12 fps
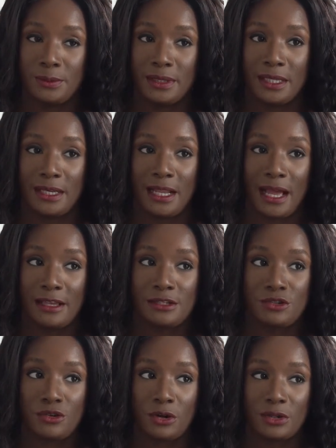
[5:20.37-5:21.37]
but then I
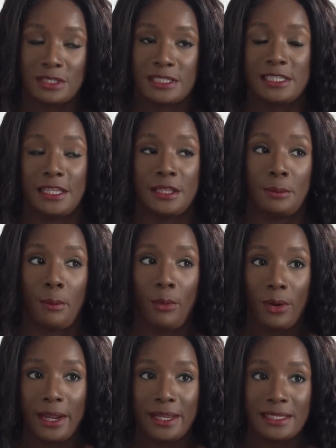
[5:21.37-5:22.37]
struggle to see the
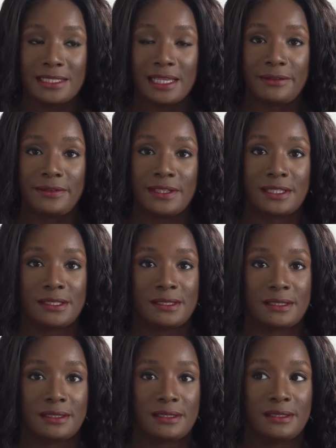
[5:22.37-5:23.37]
point if it
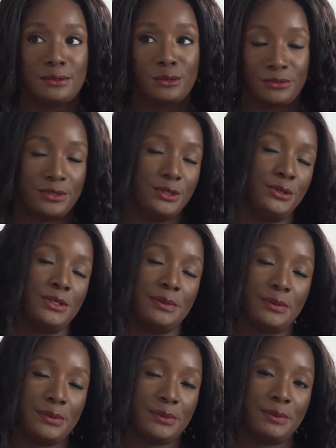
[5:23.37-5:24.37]
is not
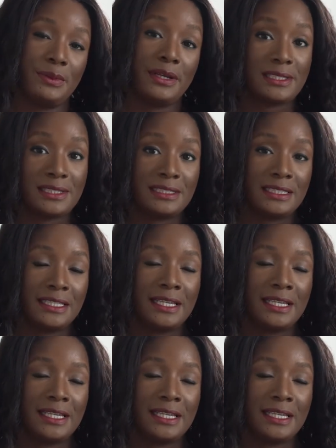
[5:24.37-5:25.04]
reusable personally.